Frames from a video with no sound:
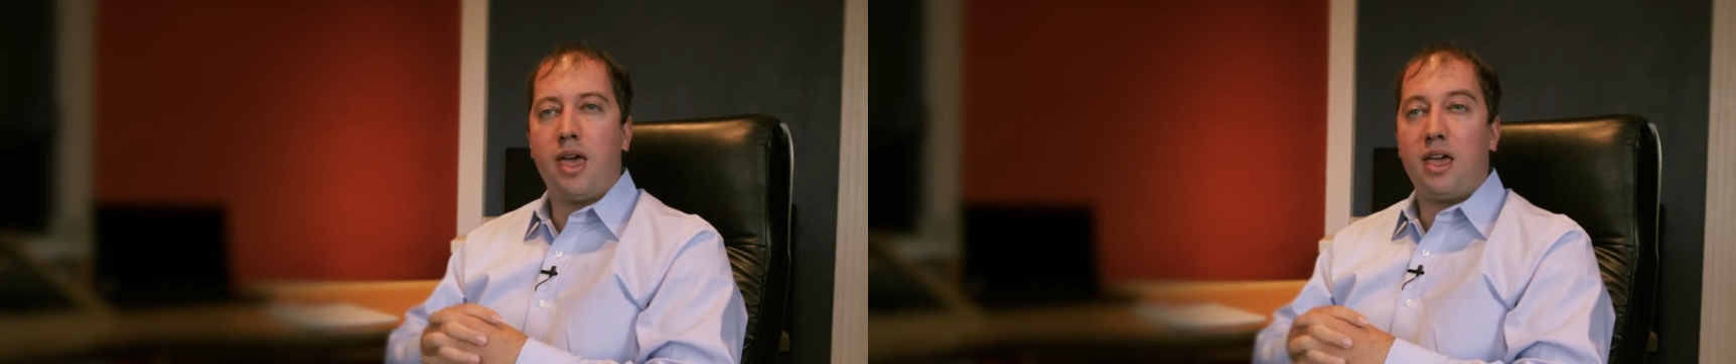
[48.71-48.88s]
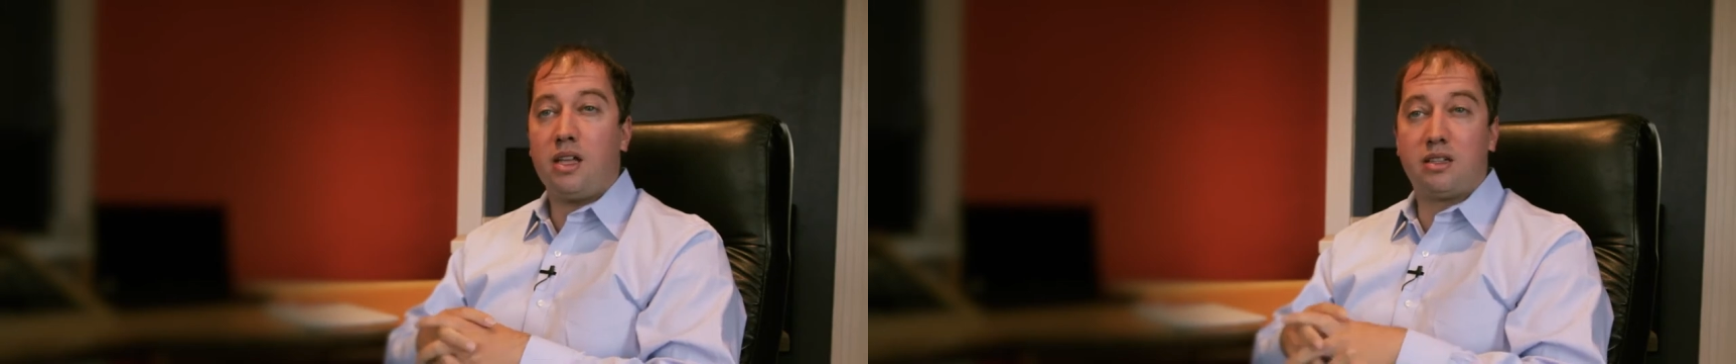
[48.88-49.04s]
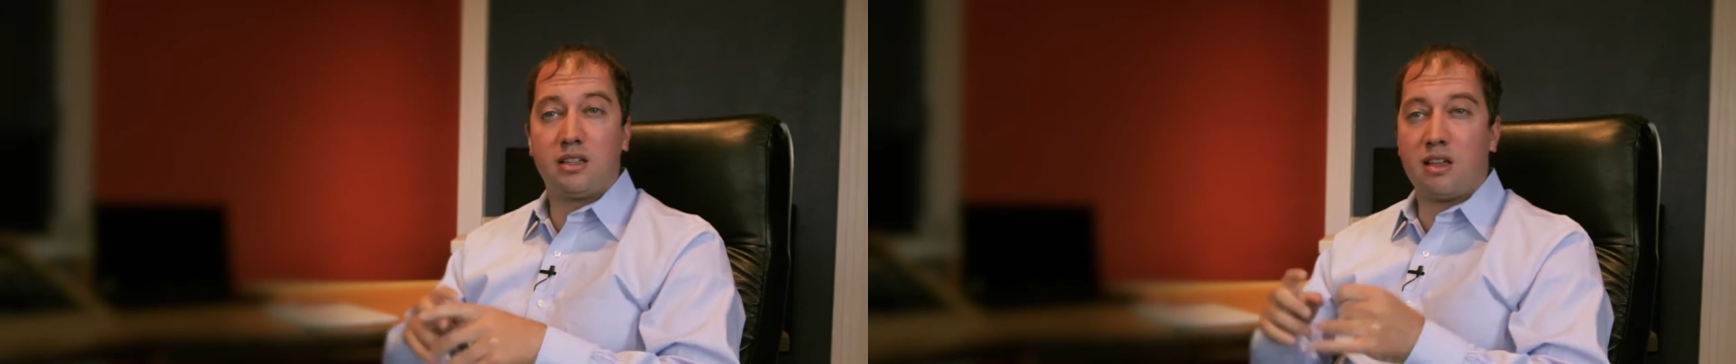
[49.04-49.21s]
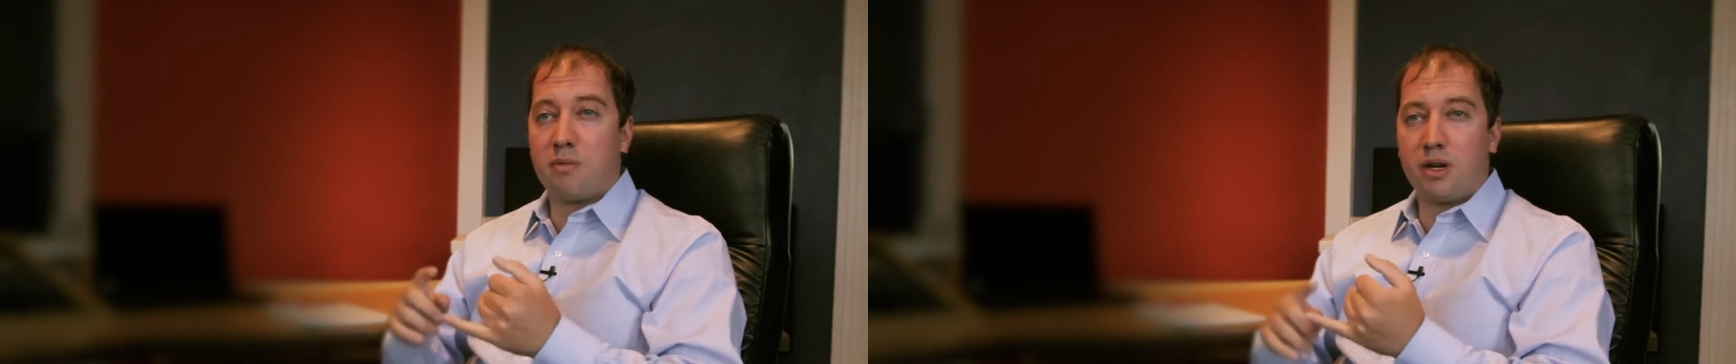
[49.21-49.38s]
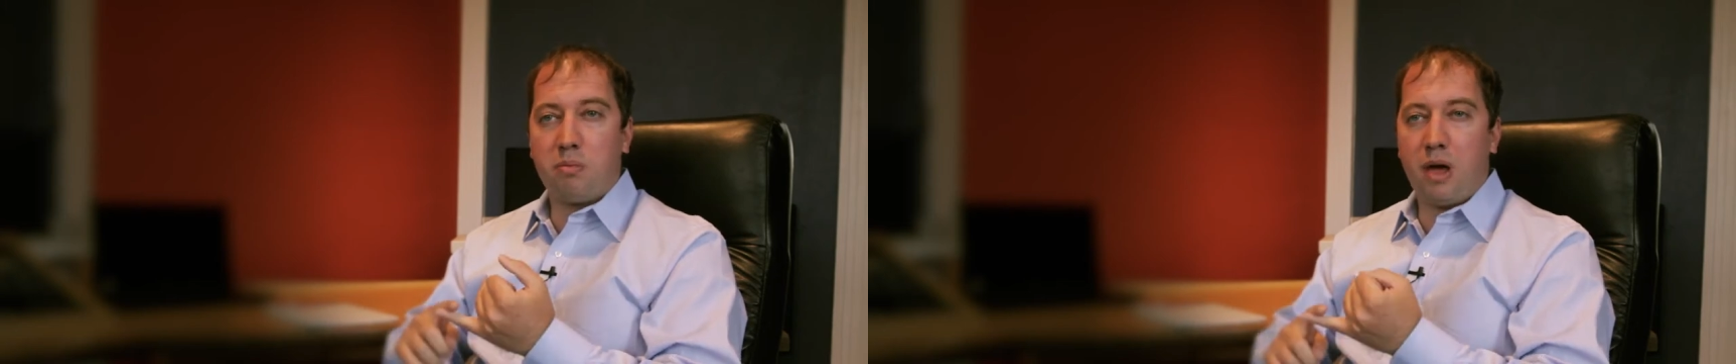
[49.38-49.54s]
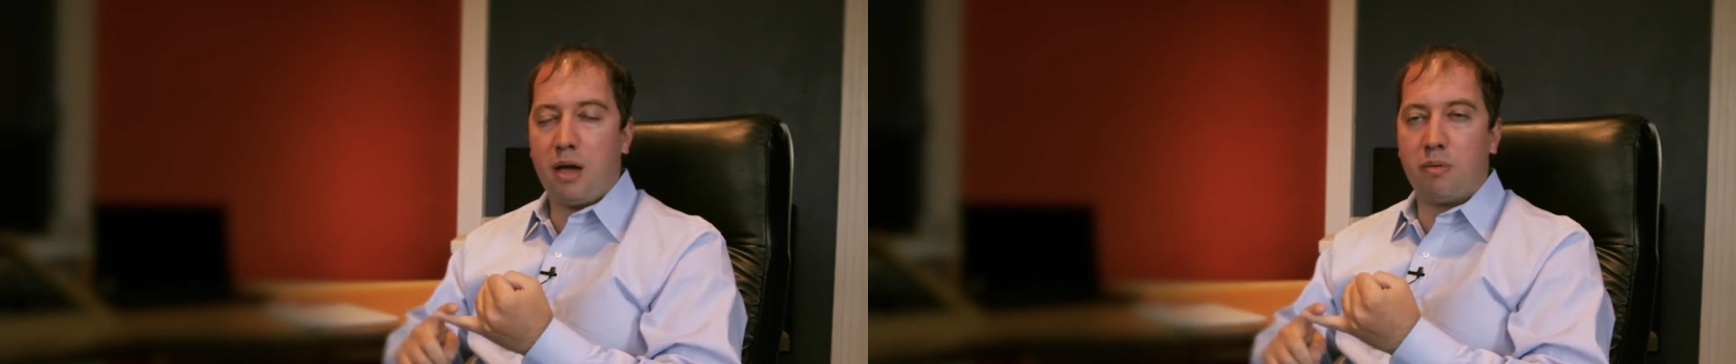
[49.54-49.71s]
it's limited
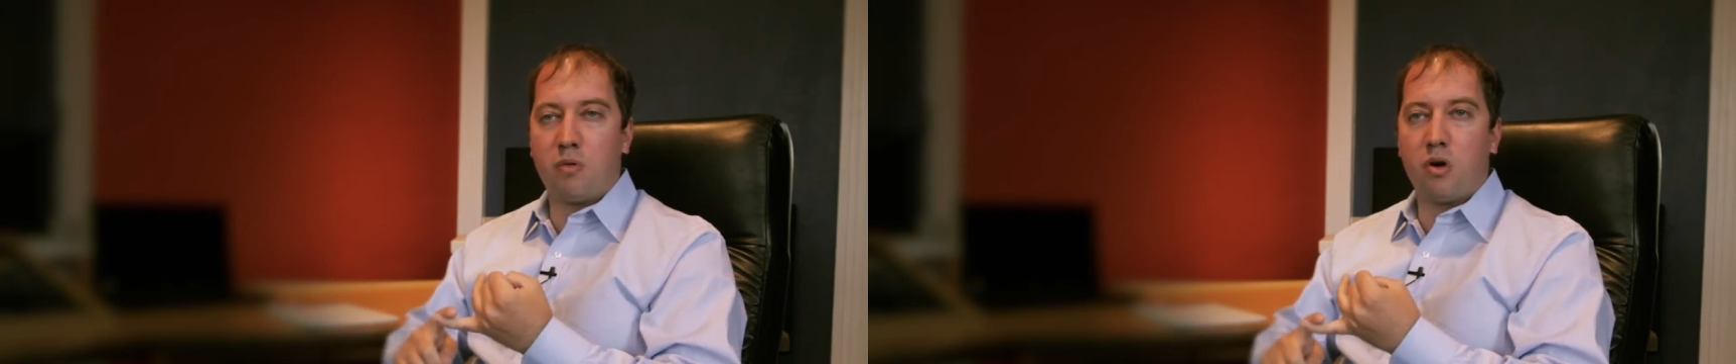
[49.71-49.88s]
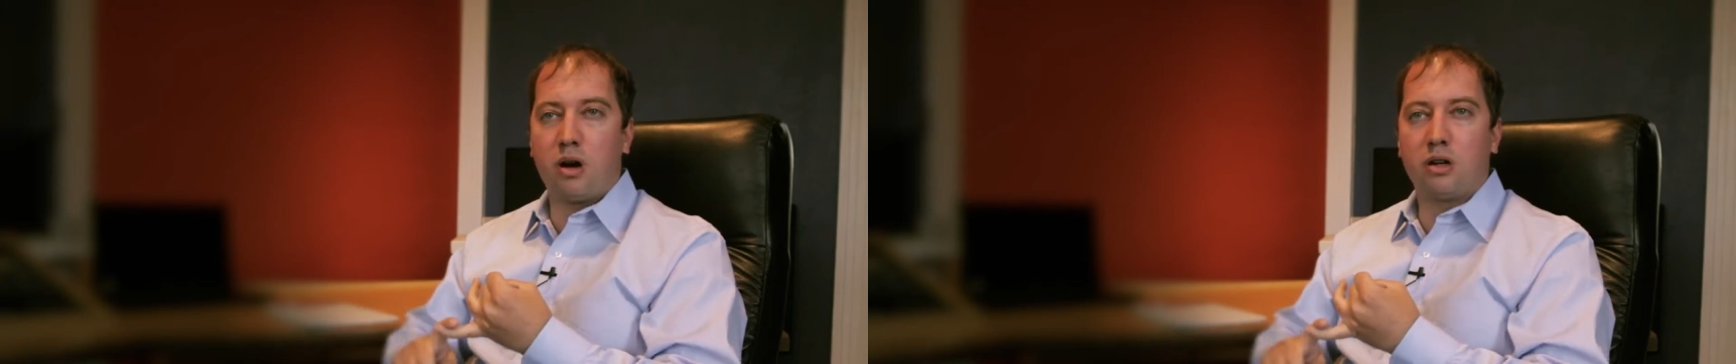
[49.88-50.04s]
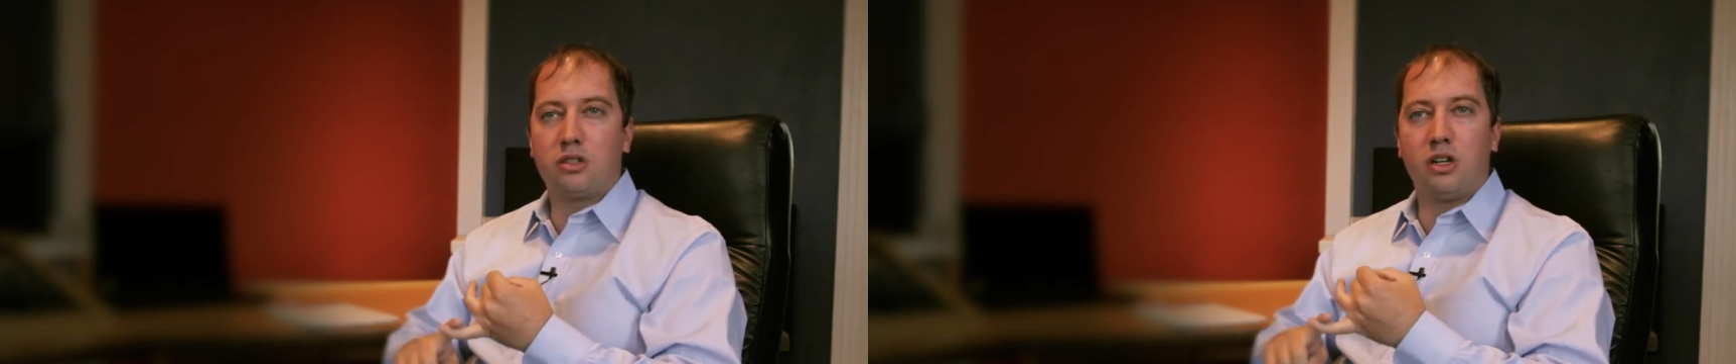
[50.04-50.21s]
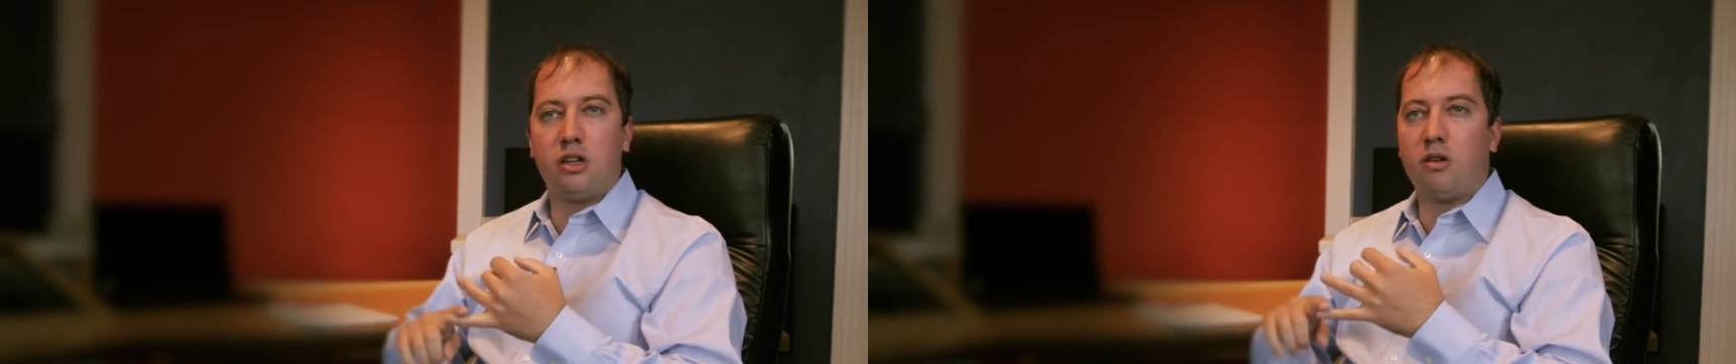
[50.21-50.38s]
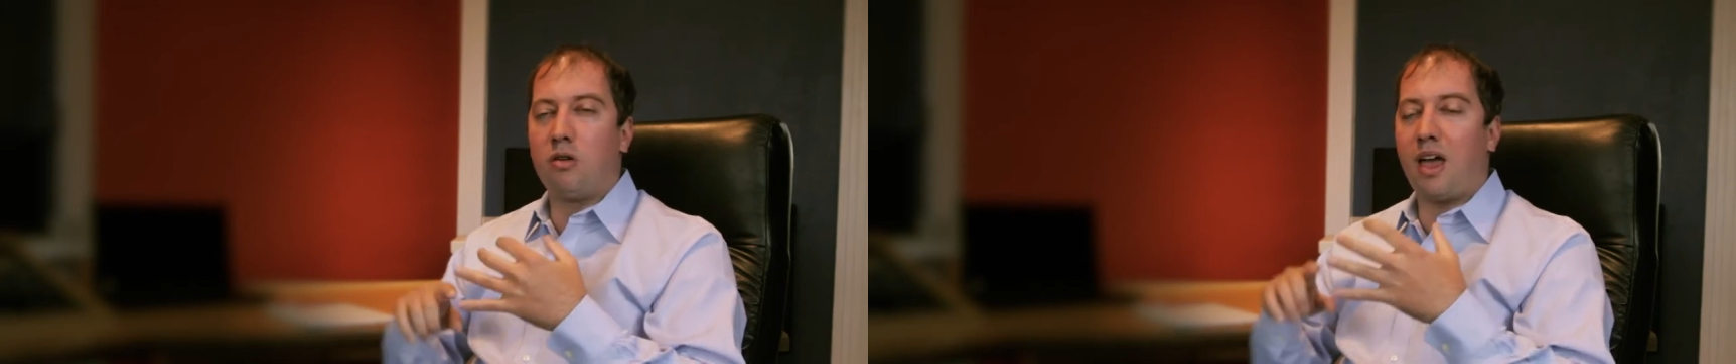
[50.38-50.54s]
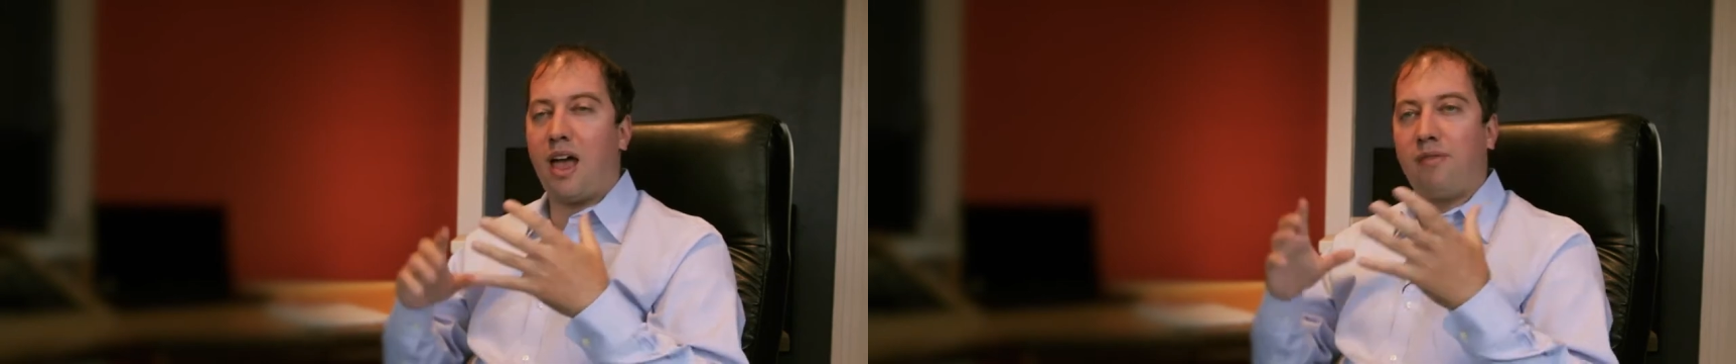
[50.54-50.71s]
paperwork, so you don't have